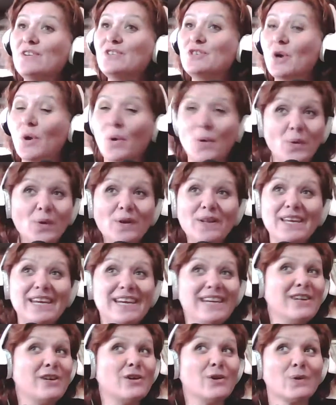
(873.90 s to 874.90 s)

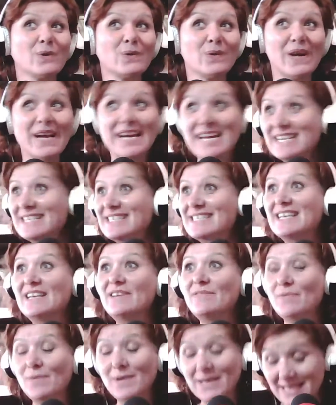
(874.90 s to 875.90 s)
totally great
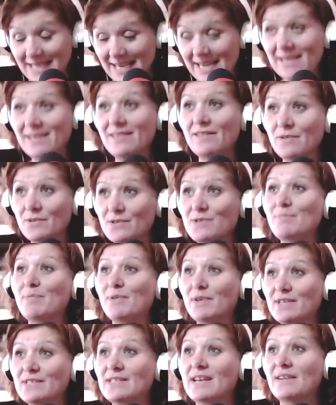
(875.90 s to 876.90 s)
if we take those
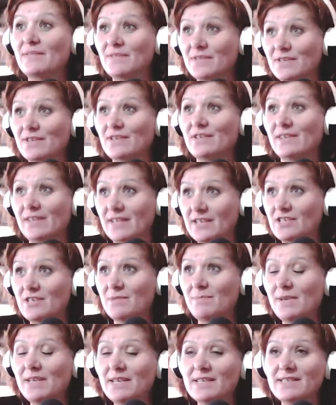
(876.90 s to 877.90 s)
books out of
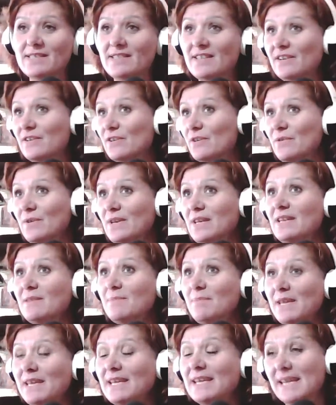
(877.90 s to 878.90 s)
circulation, because there don't need to
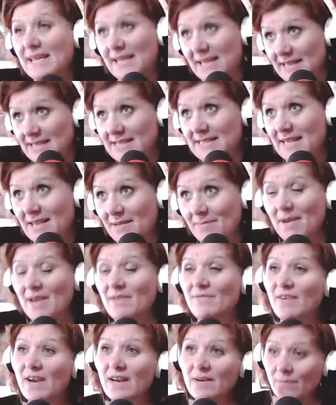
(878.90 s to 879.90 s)
be kids like
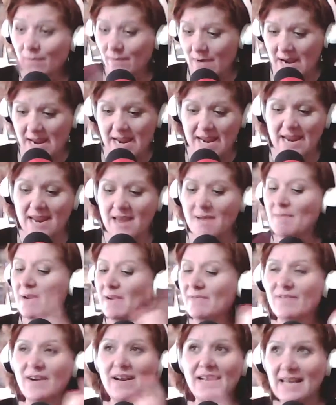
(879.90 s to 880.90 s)
my friend Ray and
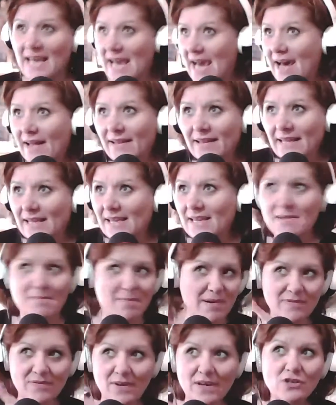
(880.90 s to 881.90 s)
my friend Allie and
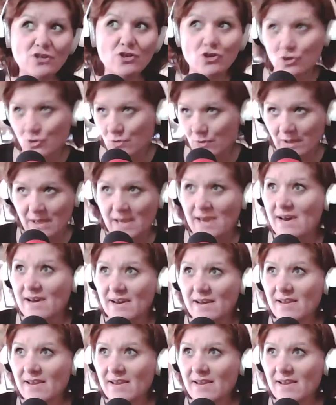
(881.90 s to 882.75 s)
my friend Julia